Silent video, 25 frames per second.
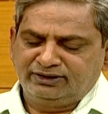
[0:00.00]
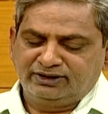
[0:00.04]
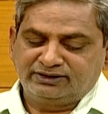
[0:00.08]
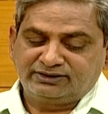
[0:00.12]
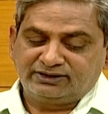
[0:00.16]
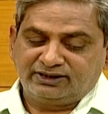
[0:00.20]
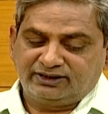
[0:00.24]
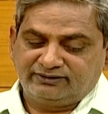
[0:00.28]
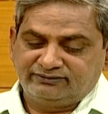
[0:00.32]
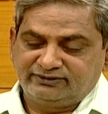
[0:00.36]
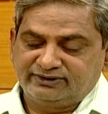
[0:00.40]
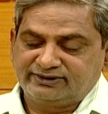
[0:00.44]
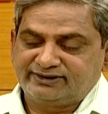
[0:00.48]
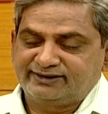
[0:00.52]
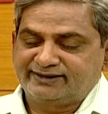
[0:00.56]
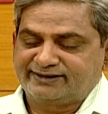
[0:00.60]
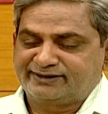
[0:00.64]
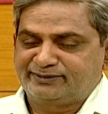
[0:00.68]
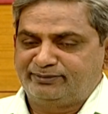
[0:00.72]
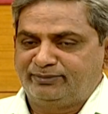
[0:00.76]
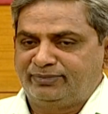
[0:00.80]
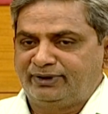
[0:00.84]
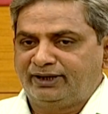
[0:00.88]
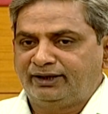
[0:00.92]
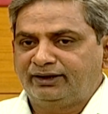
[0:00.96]
as I have just
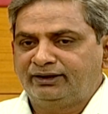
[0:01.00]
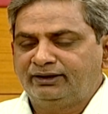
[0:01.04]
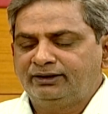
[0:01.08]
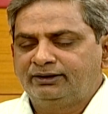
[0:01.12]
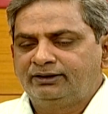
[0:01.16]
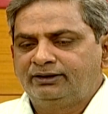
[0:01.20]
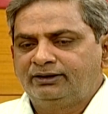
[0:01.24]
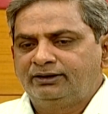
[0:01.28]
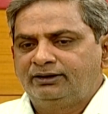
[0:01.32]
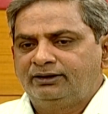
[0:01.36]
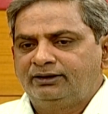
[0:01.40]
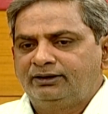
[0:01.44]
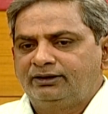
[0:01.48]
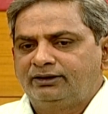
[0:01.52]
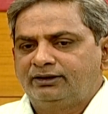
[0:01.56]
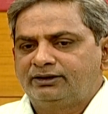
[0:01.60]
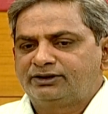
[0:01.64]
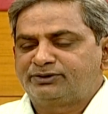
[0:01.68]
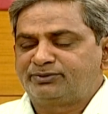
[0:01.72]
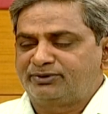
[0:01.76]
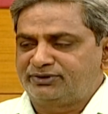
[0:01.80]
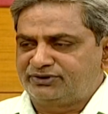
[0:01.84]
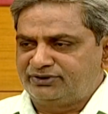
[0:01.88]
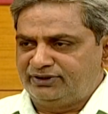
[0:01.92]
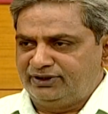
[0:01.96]
explained,
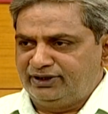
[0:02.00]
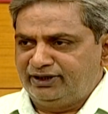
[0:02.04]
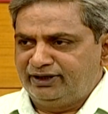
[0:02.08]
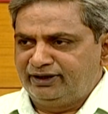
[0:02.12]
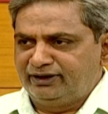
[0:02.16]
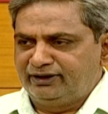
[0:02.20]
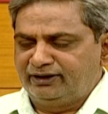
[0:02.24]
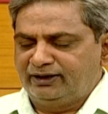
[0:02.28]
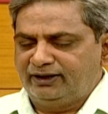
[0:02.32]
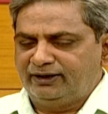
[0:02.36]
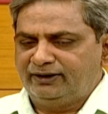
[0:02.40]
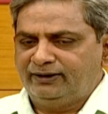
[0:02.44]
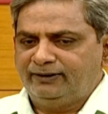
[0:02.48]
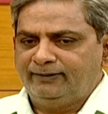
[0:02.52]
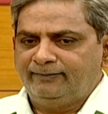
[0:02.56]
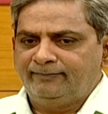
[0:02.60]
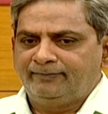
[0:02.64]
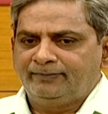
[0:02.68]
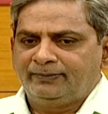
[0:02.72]
especially England.